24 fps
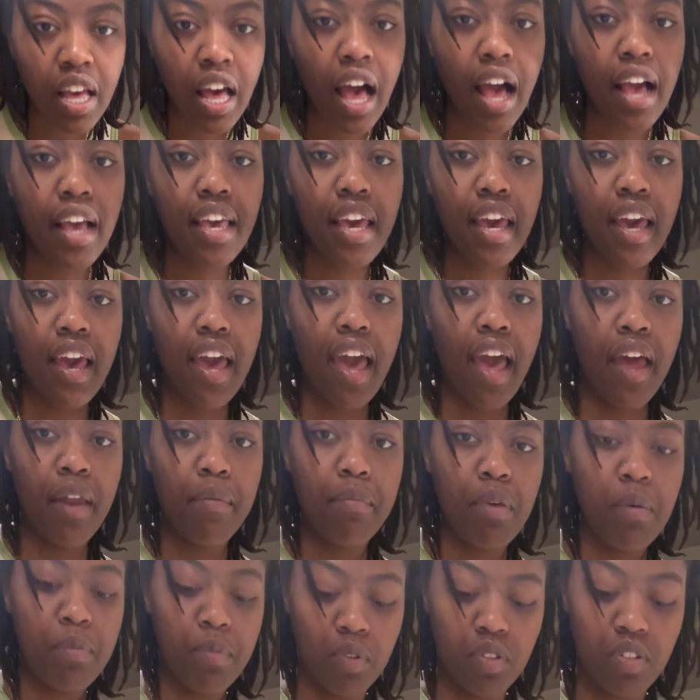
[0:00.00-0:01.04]
I can't add
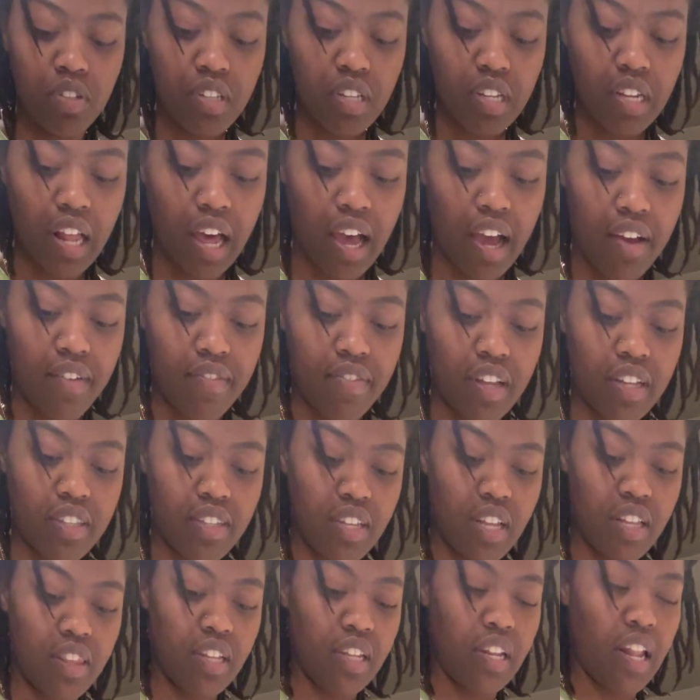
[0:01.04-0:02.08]
people to the live. That's
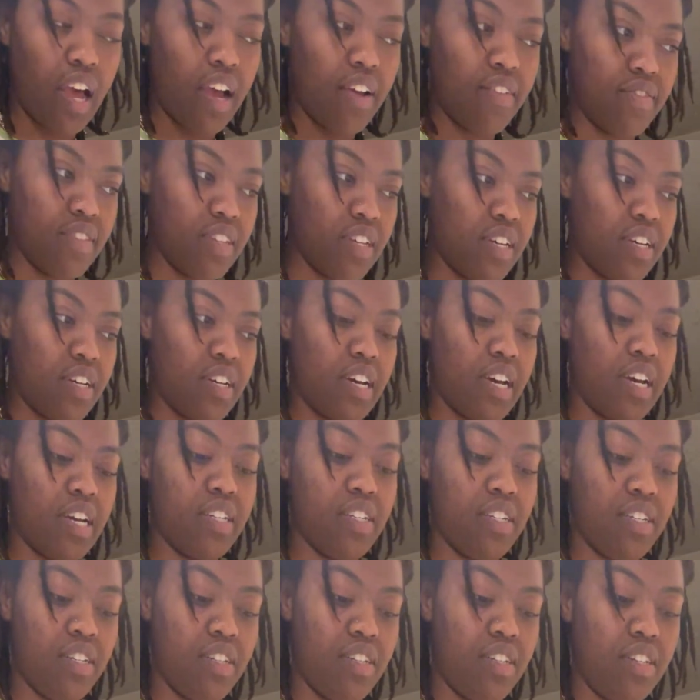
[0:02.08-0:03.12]
not the live that I
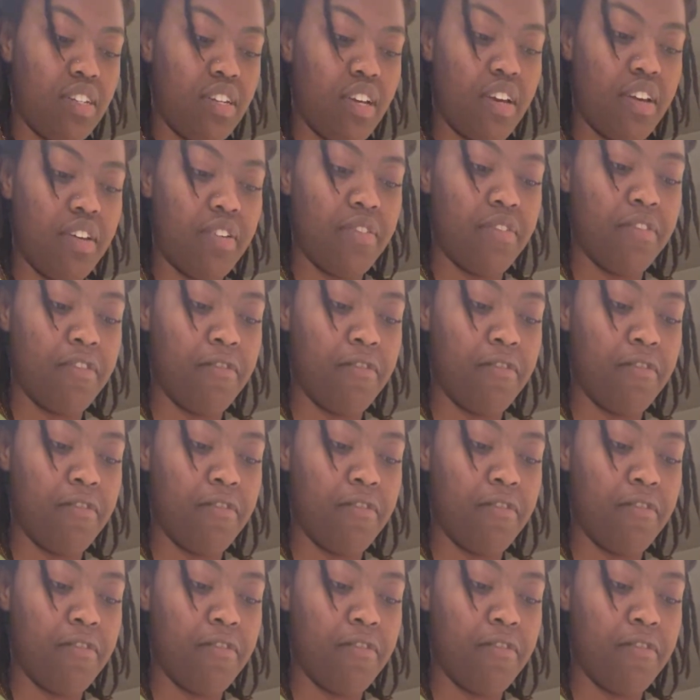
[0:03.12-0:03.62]
did today.